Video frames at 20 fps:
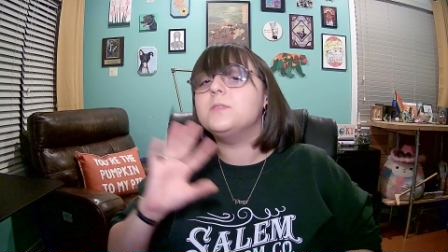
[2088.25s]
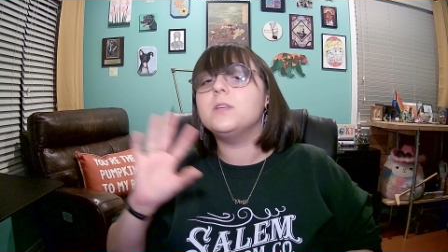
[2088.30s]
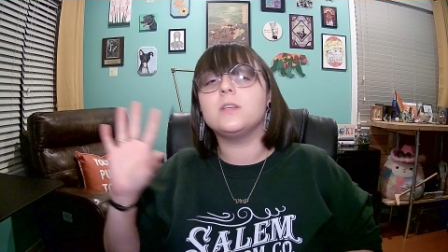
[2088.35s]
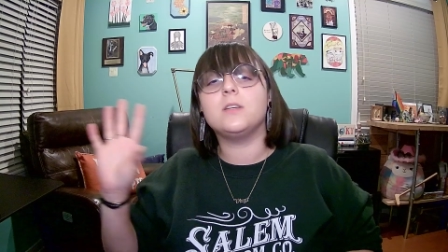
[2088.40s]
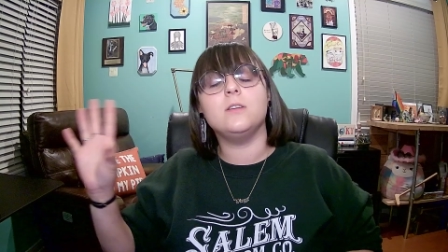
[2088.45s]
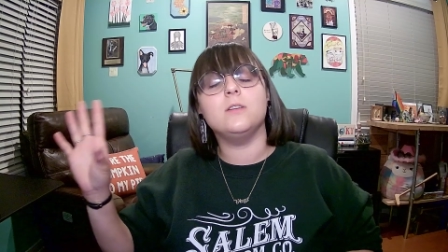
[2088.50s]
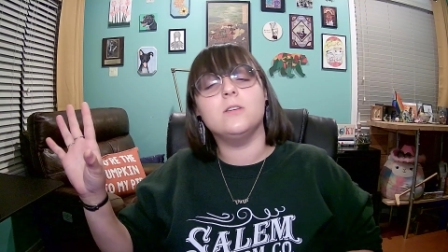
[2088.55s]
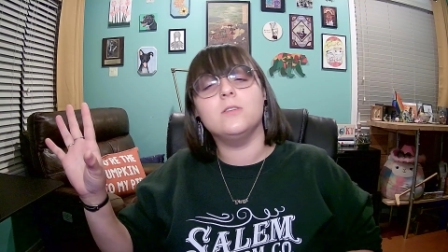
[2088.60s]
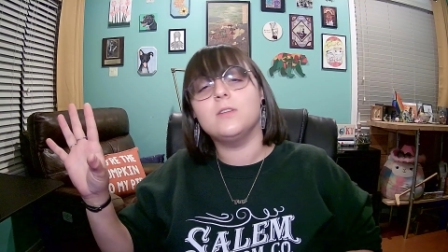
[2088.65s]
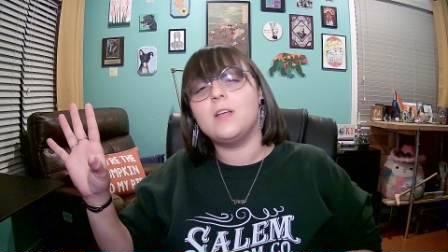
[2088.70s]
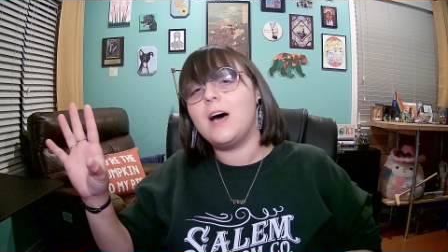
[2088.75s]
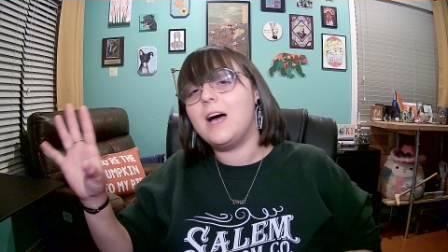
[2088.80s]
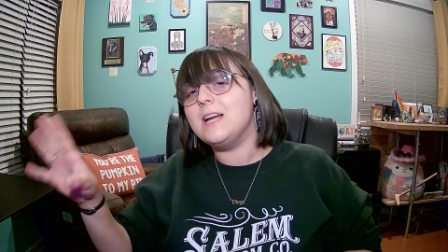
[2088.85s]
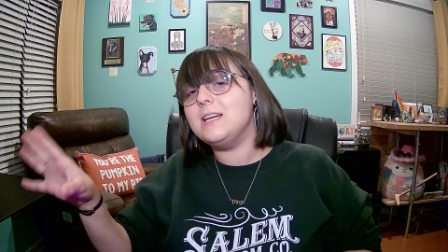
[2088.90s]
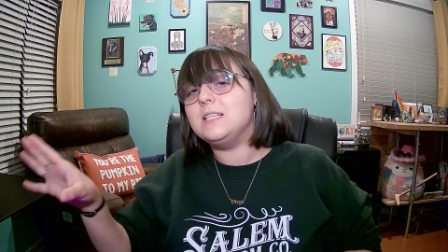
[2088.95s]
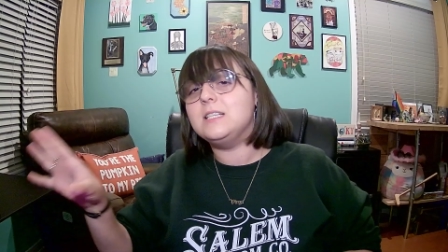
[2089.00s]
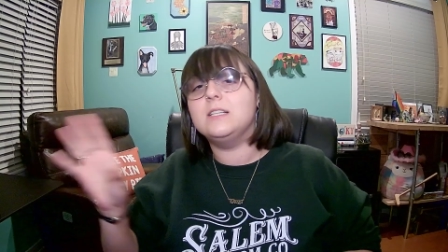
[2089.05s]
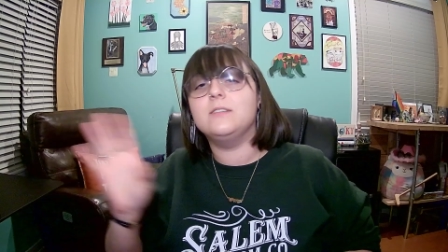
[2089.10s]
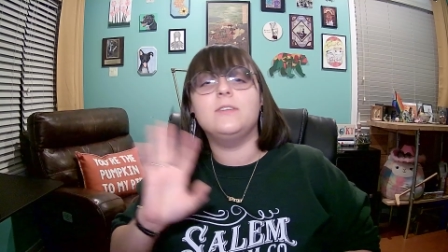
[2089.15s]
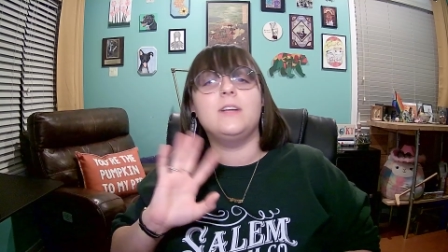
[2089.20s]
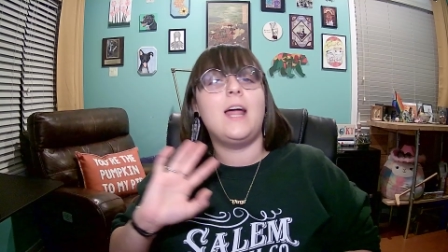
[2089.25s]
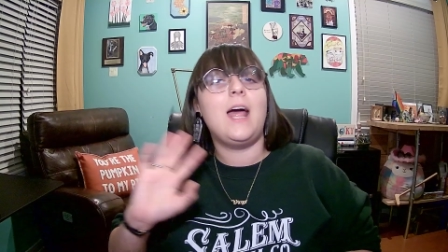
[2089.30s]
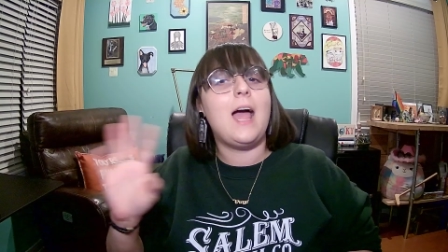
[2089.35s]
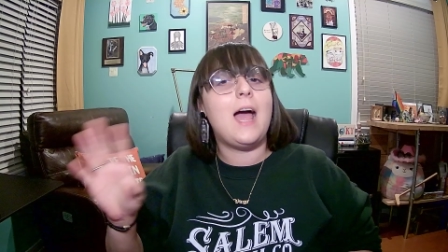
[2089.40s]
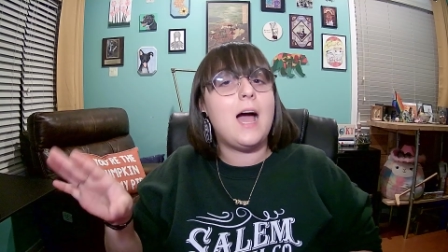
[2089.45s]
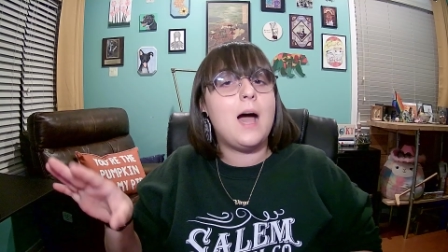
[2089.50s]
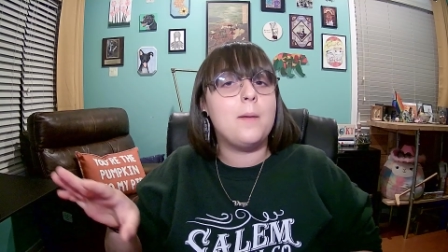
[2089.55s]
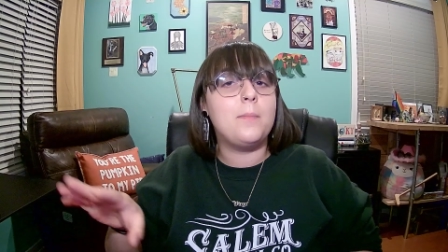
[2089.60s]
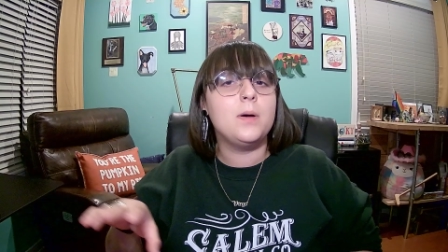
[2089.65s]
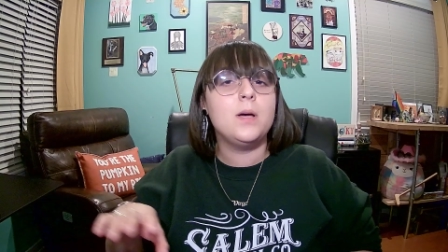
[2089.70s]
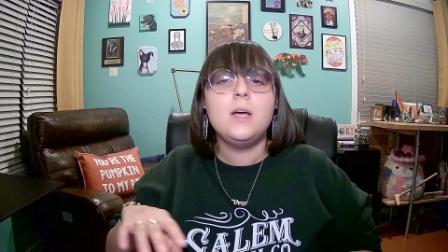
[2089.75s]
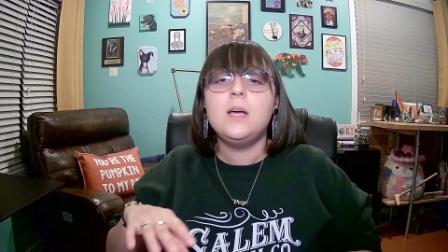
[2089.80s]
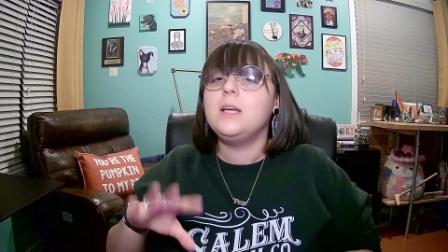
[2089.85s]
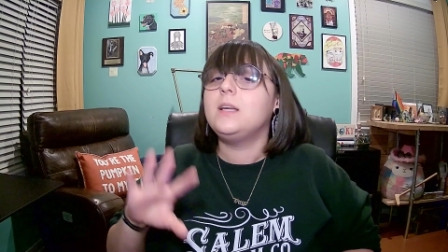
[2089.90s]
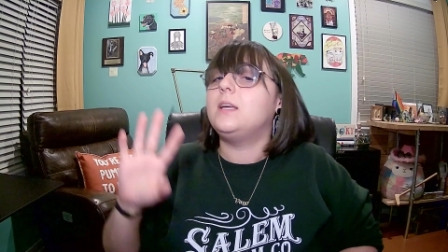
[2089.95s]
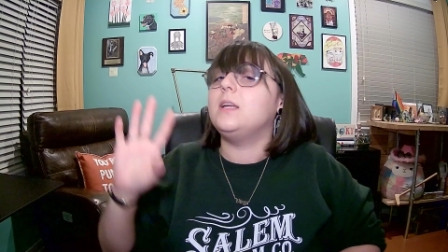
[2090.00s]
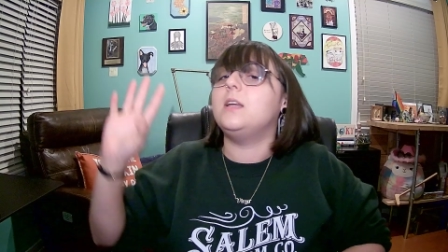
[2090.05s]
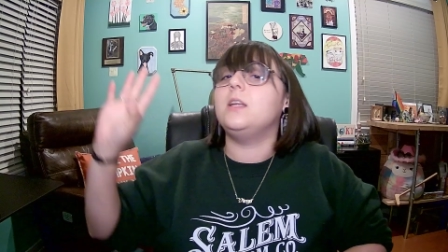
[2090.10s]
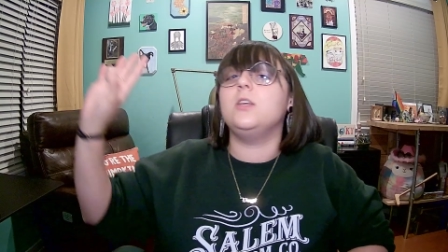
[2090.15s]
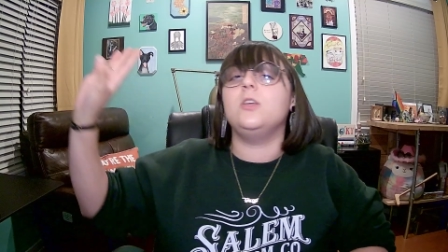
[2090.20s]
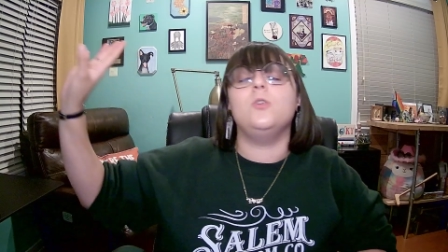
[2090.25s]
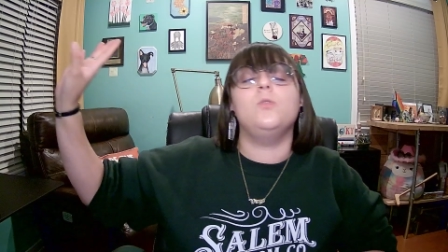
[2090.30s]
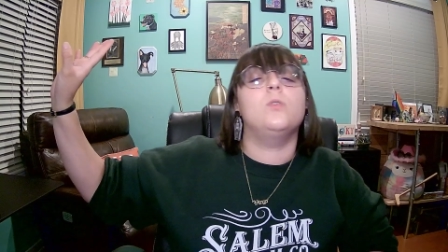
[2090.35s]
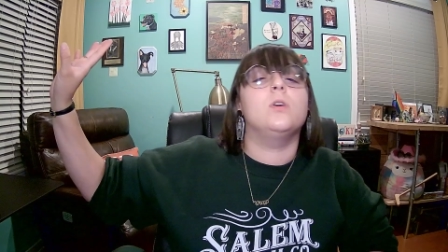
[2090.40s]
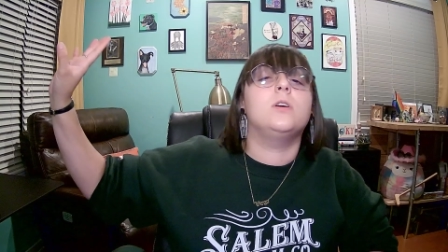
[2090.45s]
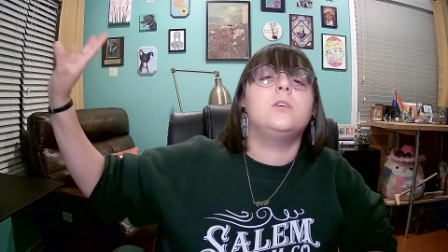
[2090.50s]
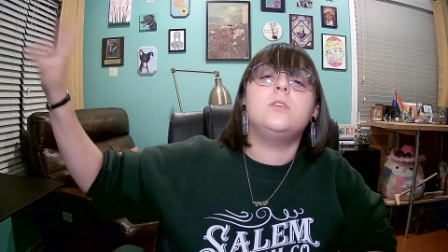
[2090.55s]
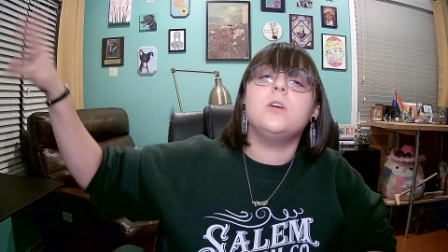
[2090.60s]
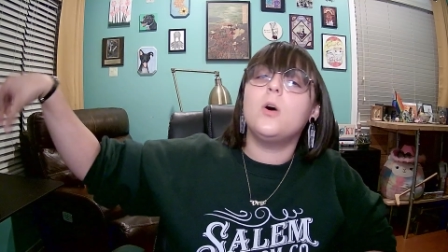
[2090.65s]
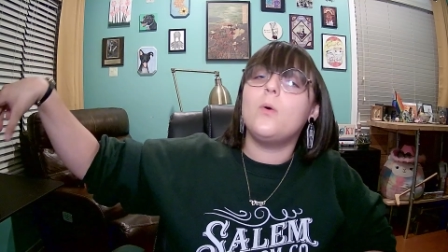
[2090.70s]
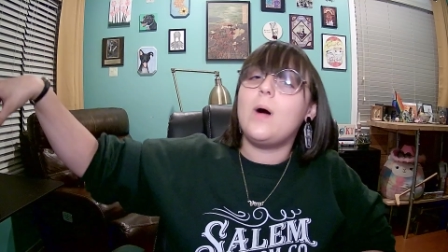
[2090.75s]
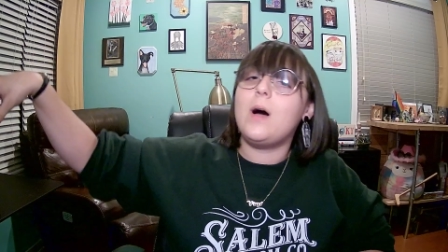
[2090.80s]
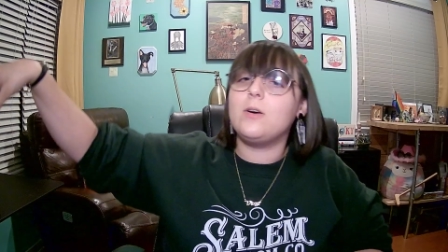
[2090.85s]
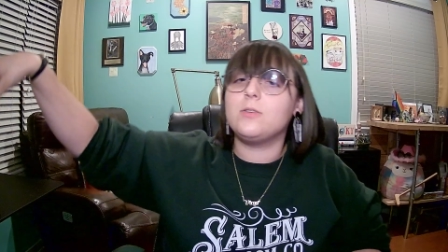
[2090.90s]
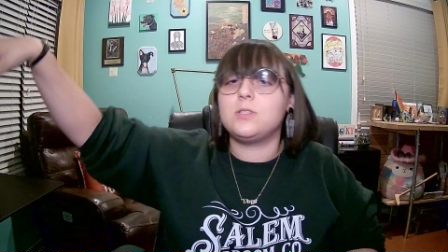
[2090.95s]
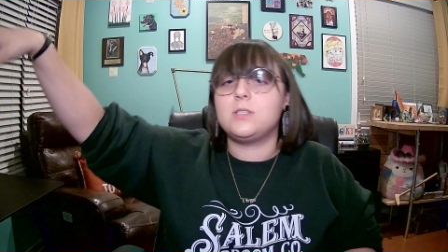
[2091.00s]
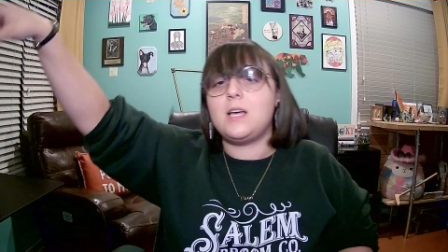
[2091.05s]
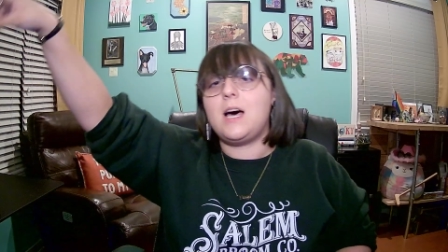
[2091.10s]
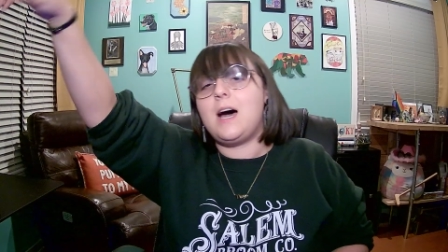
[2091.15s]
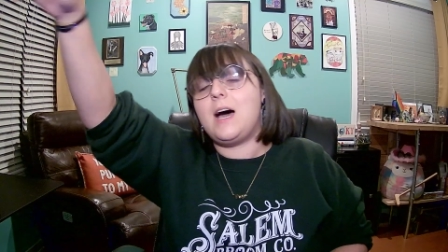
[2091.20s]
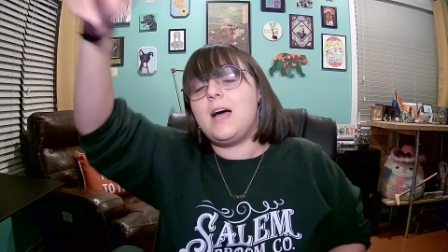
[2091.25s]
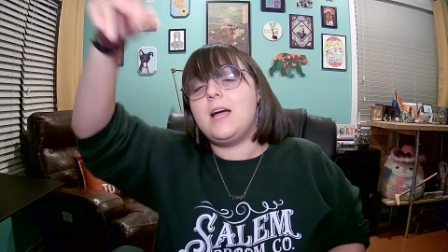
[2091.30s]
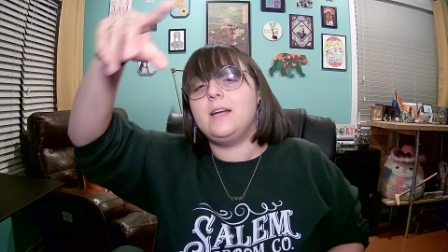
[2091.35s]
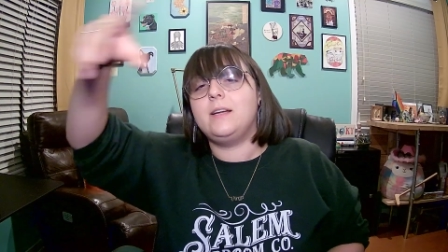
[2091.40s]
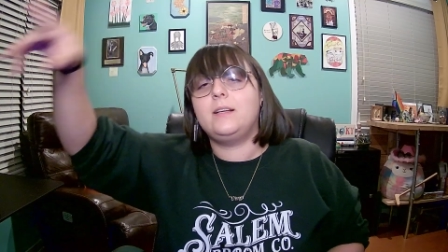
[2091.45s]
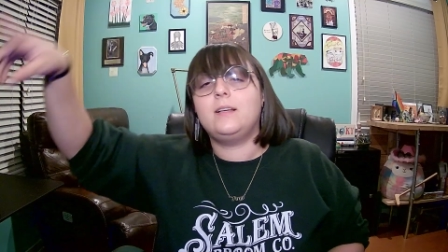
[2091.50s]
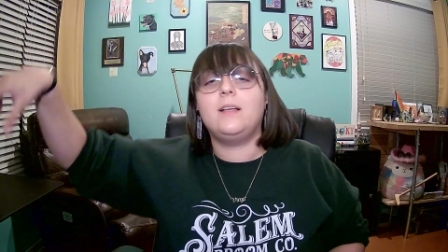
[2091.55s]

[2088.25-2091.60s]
Like, you know, the idea of an app getting you to go outside,